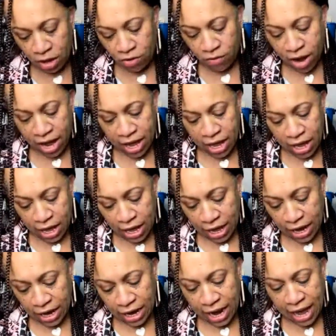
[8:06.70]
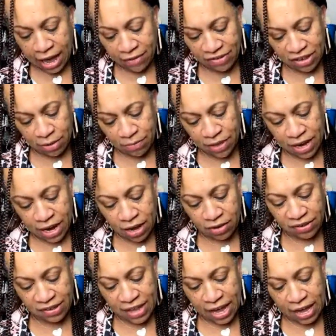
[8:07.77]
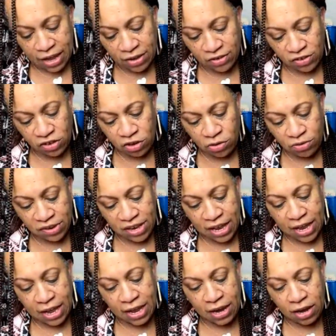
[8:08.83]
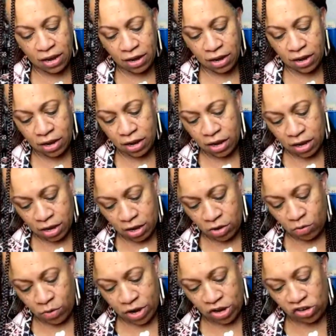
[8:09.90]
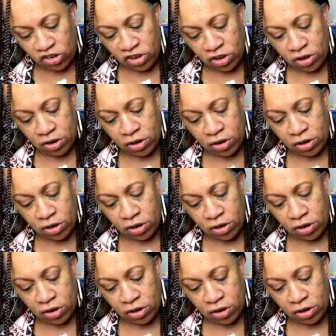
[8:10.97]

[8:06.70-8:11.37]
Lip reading: right? And then I have something else that is 210, which